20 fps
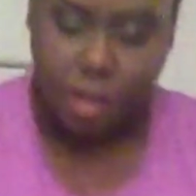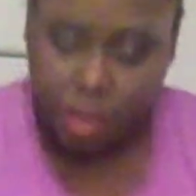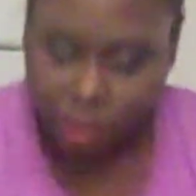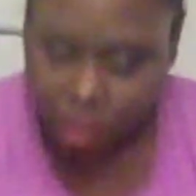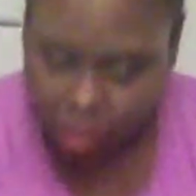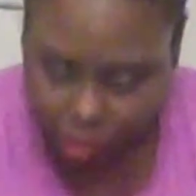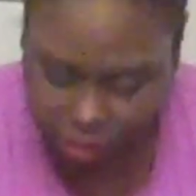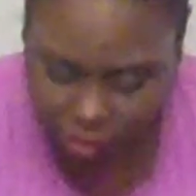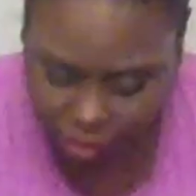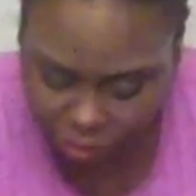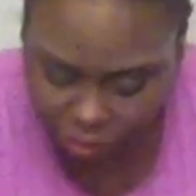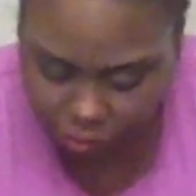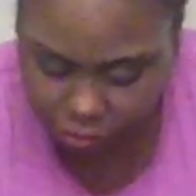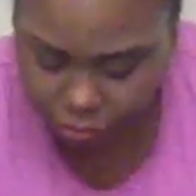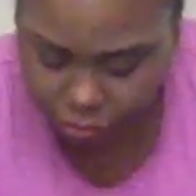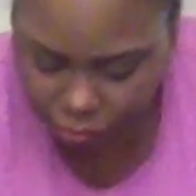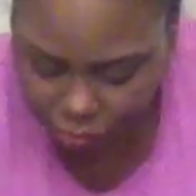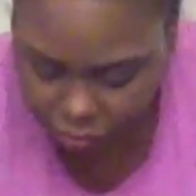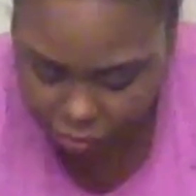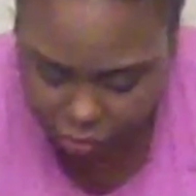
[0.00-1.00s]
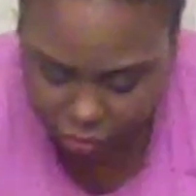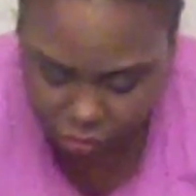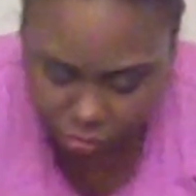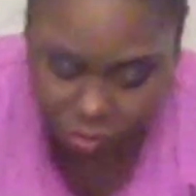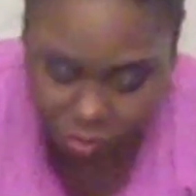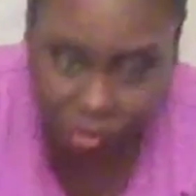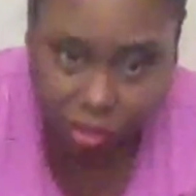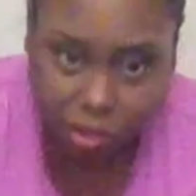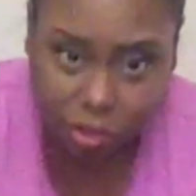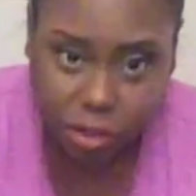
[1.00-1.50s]
You know,
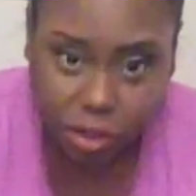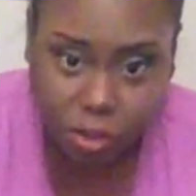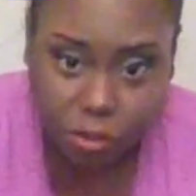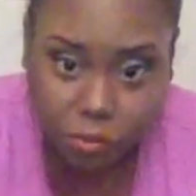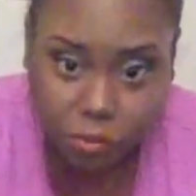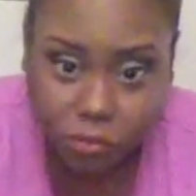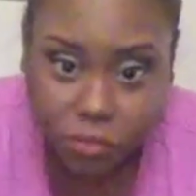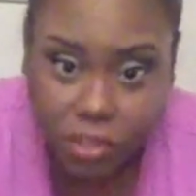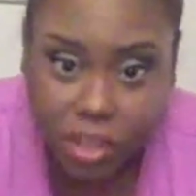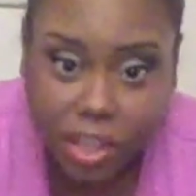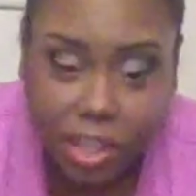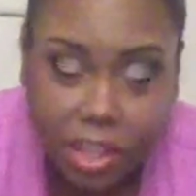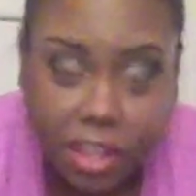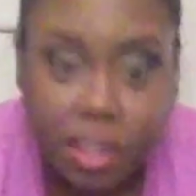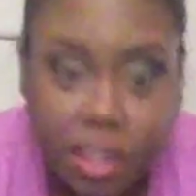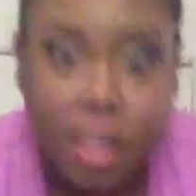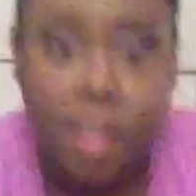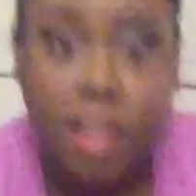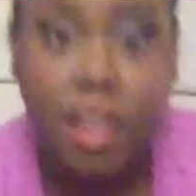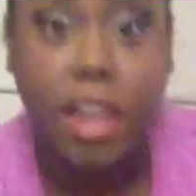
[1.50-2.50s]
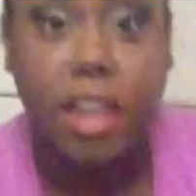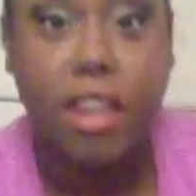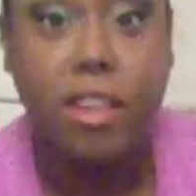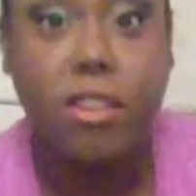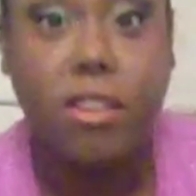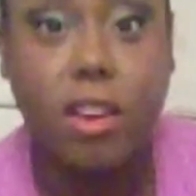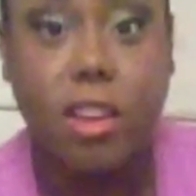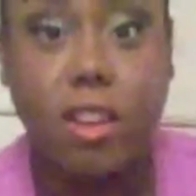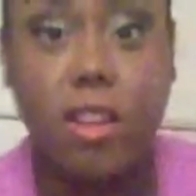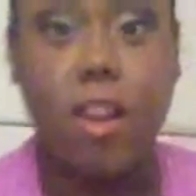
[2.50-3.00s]
put it on your feet
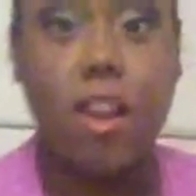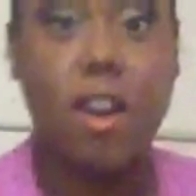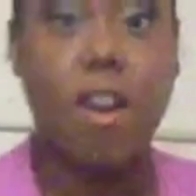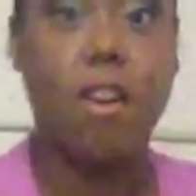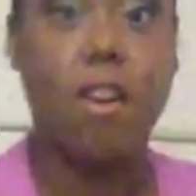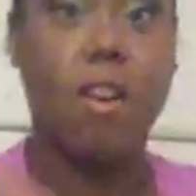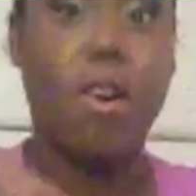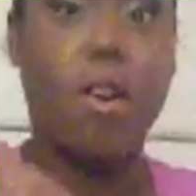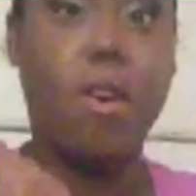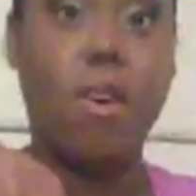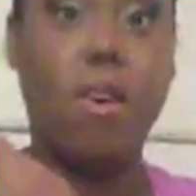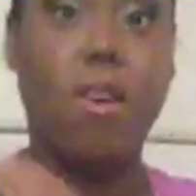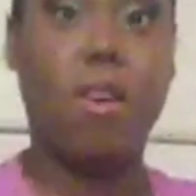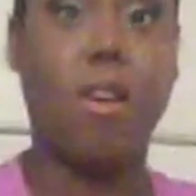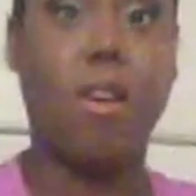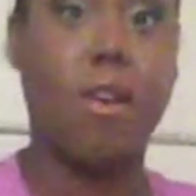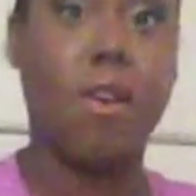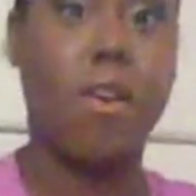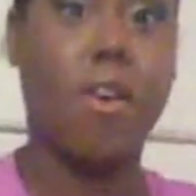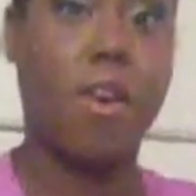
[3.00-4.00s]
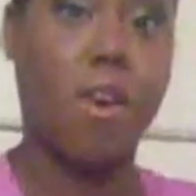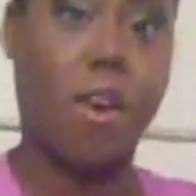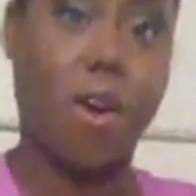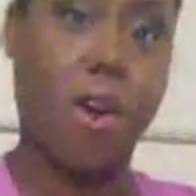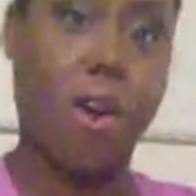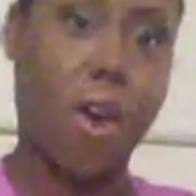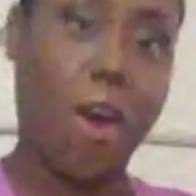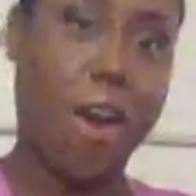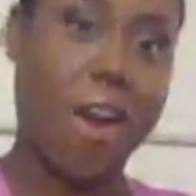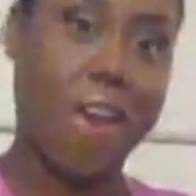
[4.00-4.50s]
and you get,
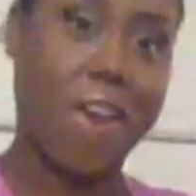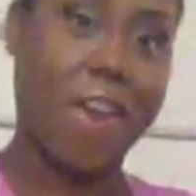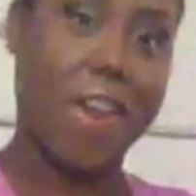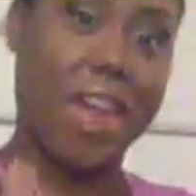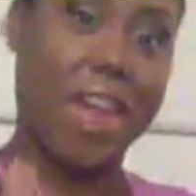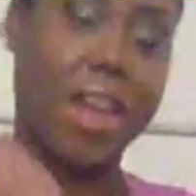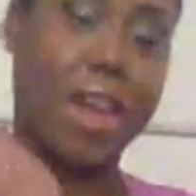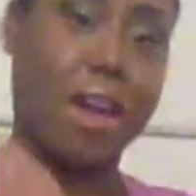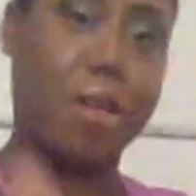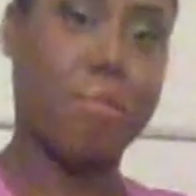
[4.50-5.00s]
yeah,